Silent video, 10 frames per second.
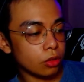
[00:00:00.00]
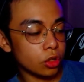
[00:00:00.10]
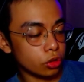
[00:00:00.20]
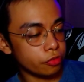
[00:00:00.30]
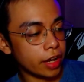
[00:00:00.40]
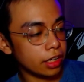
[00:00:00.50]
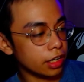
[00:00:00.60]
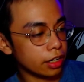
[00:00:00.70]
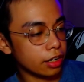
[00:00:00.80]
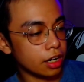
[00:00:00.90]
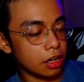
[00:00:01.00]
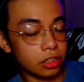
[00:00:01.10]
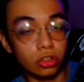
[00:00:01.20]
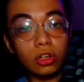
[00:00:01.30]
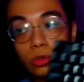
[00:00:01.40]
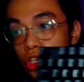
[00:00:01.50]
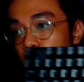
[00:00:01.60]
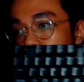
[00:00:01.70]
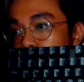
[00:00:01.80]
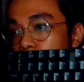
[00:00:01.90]
you could find here. It could go
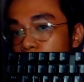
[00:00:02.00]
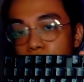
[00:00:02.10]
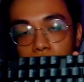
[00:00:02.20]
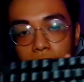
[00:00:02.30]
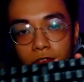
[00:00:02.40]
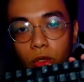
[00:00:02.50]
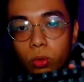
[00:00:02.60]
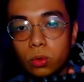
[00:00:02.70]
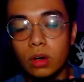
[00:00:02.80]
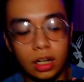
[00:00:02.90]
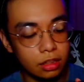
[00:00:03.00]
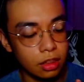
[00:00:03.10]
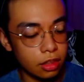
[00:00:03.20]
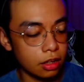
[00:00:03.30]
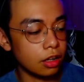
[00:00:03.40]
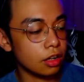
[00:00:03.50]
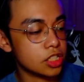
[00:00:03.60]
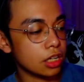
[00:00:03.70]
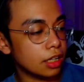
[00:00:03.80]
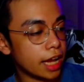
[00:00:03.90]
cheaper if you got the
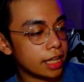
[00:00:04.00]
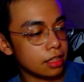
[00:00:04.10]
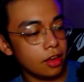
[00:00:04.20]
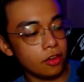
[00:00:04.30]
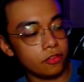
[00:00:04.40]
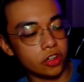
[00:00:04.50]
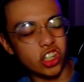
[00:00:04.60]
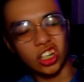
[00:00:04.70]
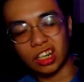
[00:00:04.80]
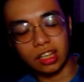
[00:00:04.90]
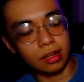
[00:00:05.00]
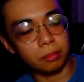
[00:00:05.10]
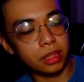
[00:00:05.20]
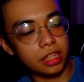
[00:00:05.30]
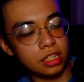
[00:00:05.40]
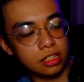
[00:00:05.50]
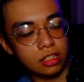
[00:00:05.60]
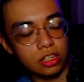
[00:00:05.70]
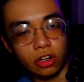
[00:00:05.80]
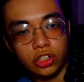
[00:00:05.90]
single light version, but this is